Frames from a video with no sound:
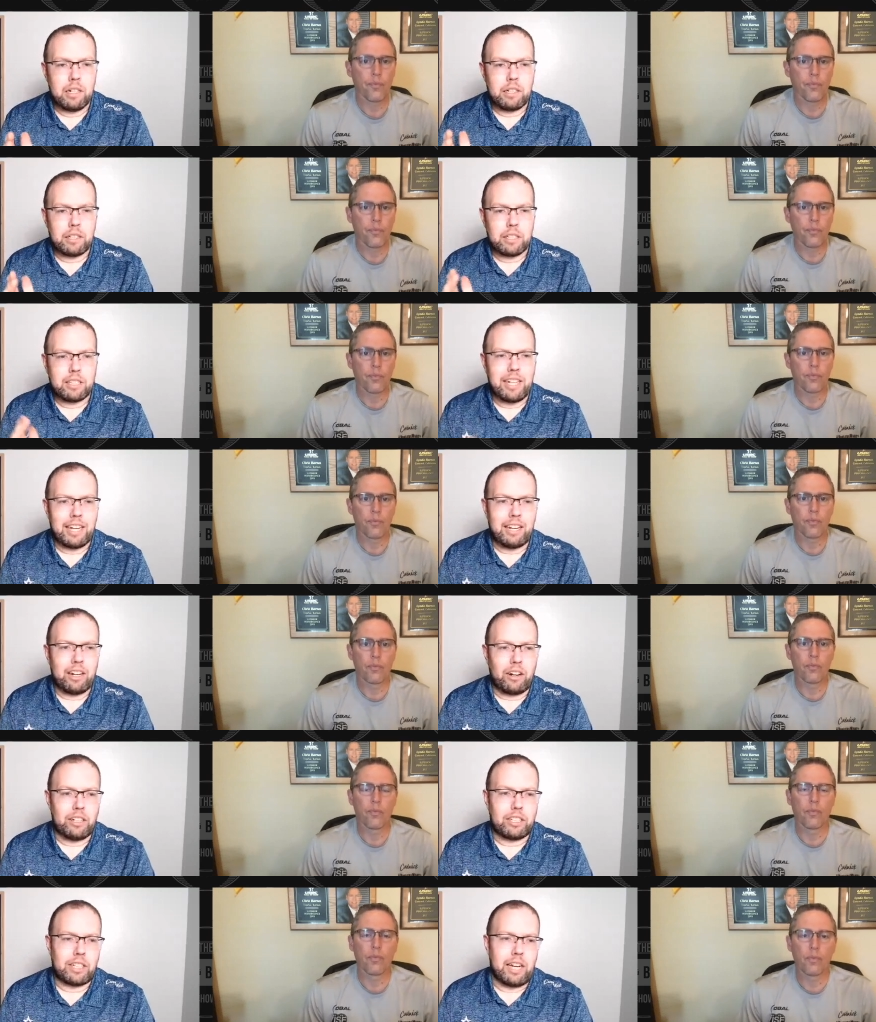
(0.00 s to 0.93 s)
Speaker 1: sticking
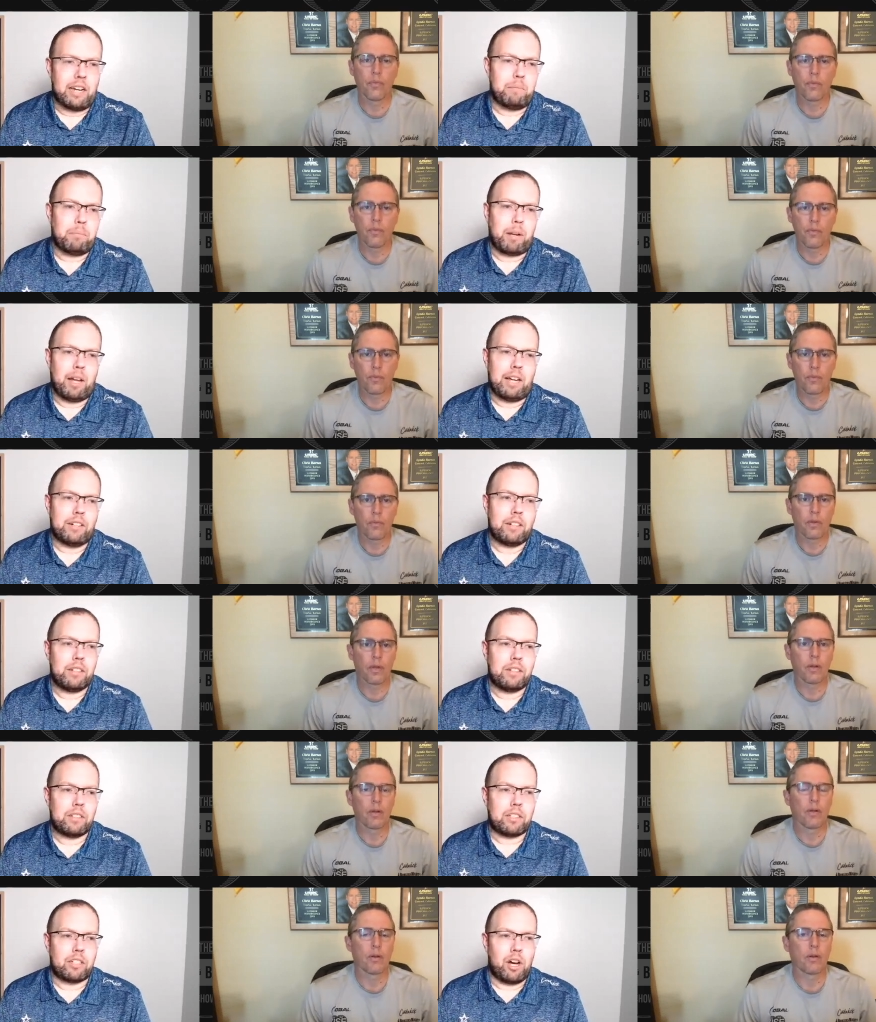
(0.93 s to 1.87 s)
on his game plan.
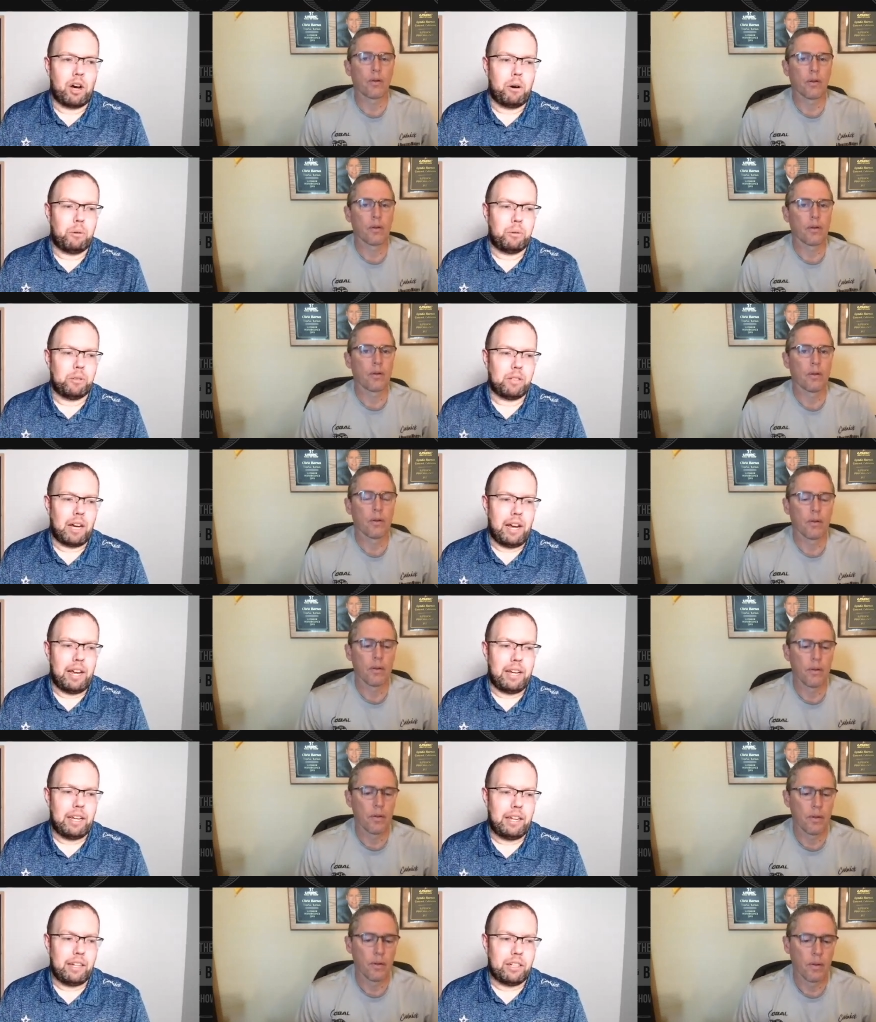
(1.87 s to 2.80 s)
So
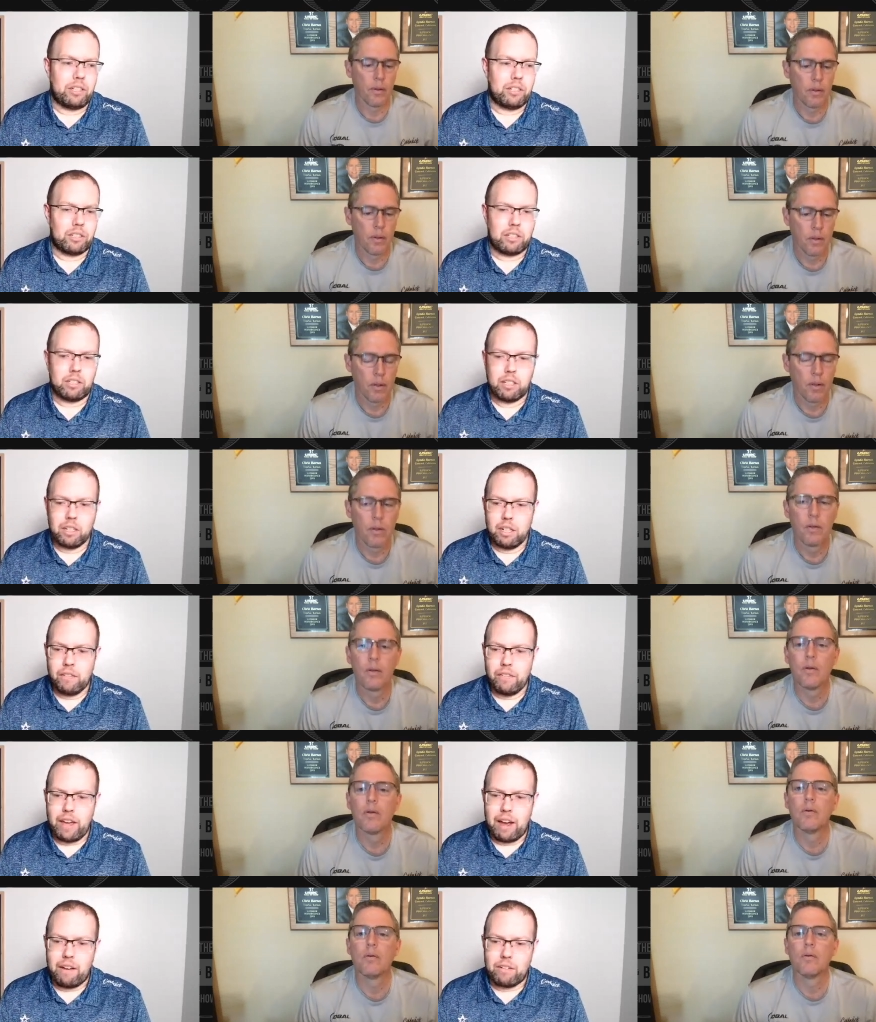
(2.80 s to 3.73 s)
like he doesn't
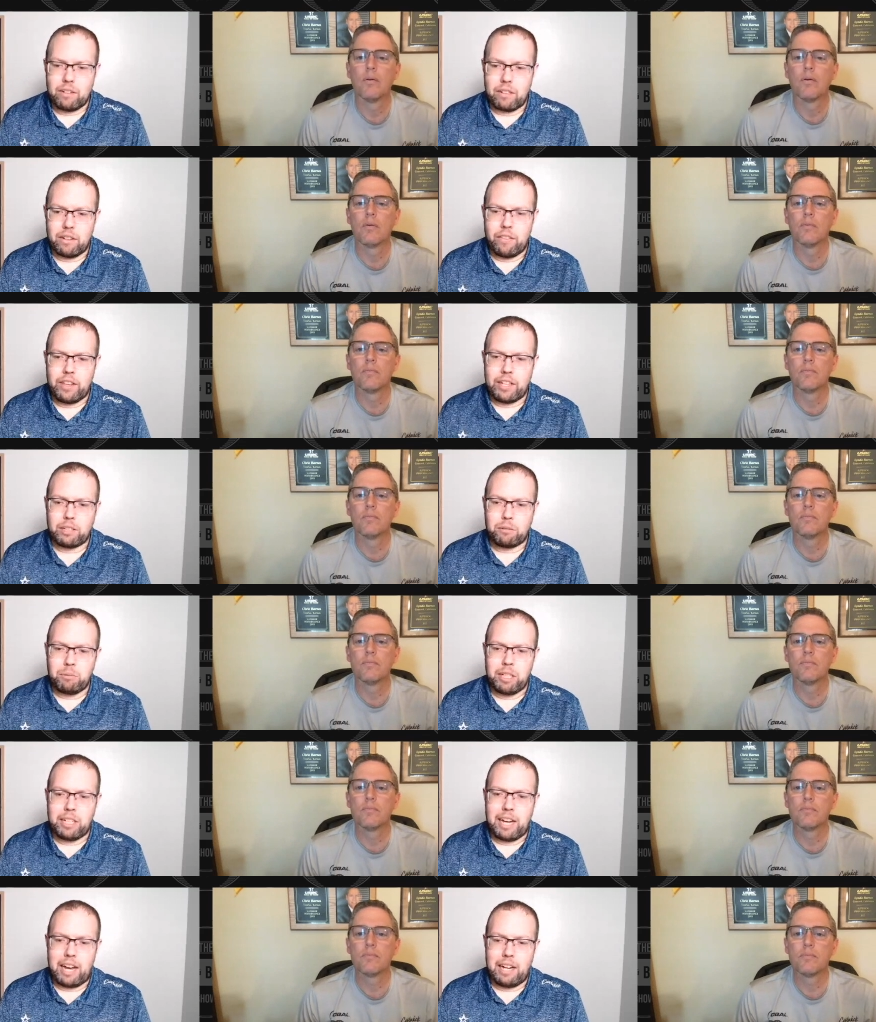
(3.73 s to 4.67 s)
that this
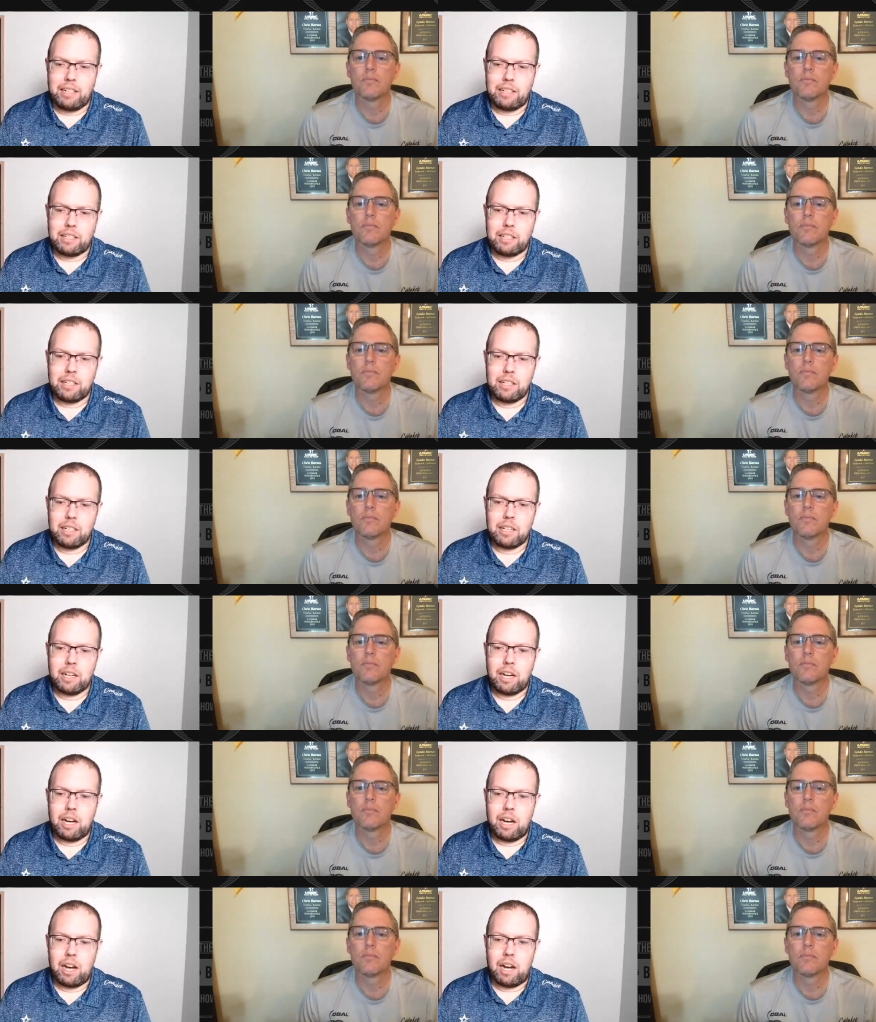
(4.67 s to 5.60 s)
weekend
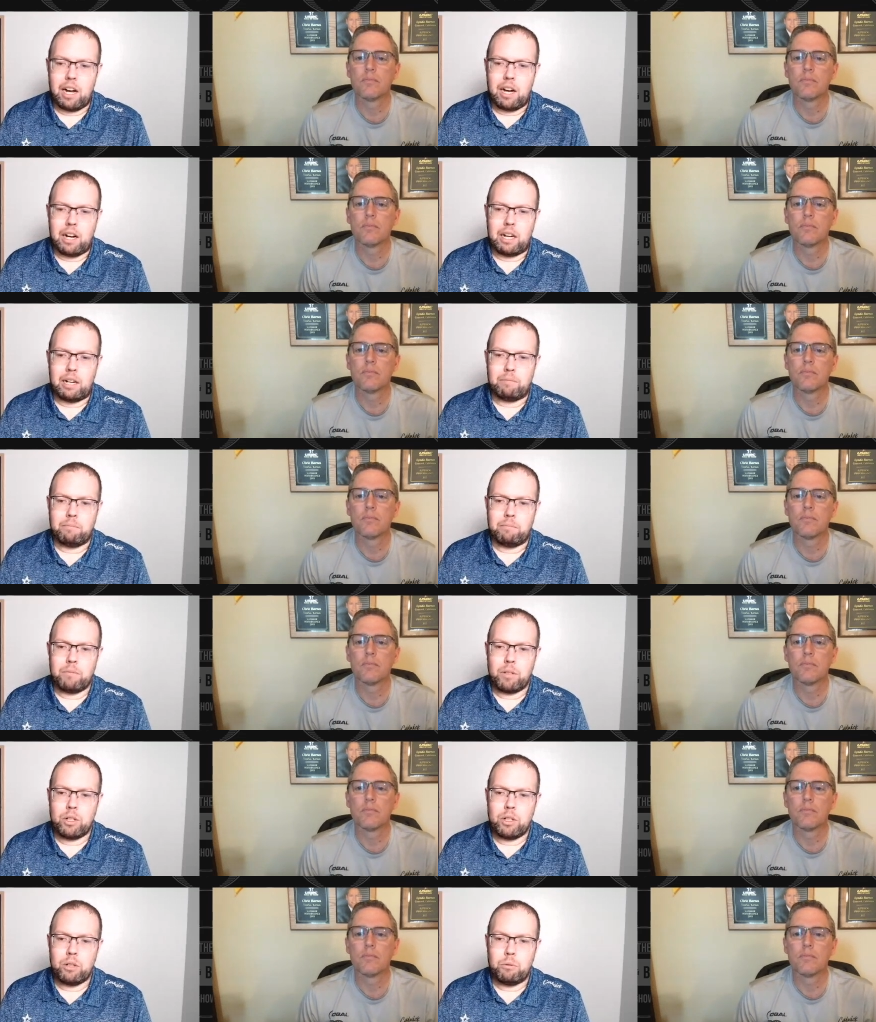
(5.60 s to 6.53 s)
um,
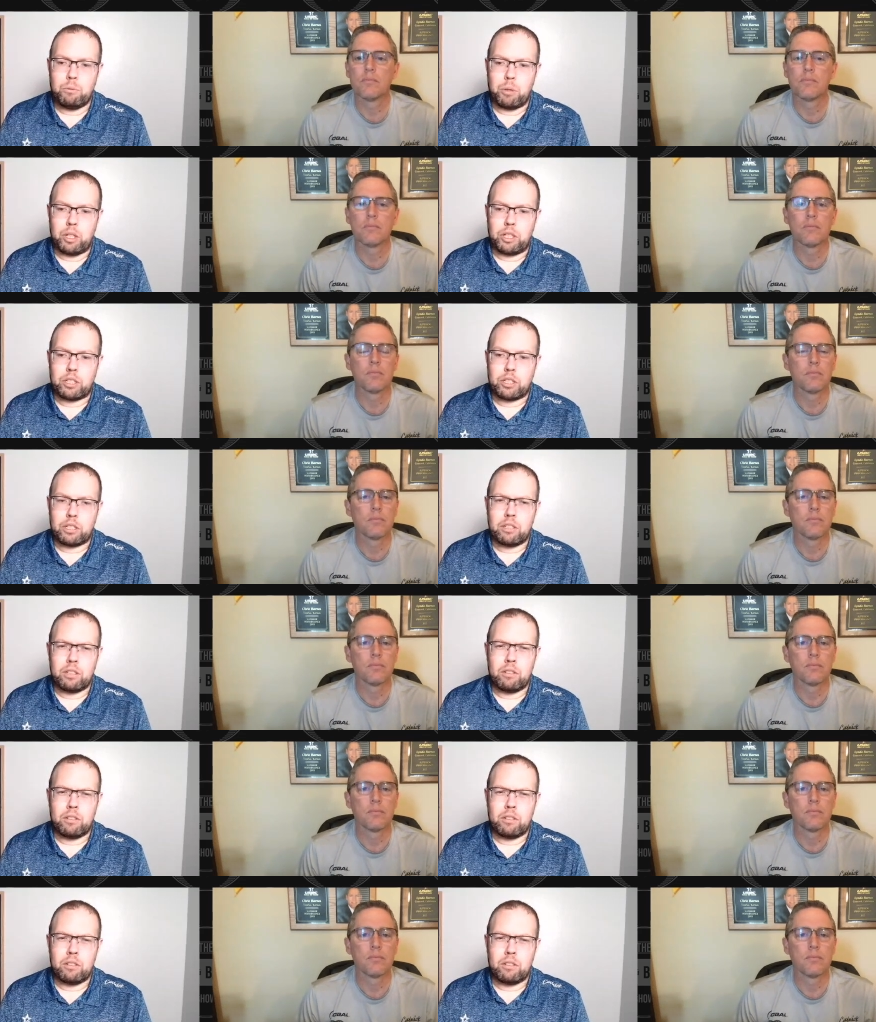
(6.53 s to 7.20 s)
was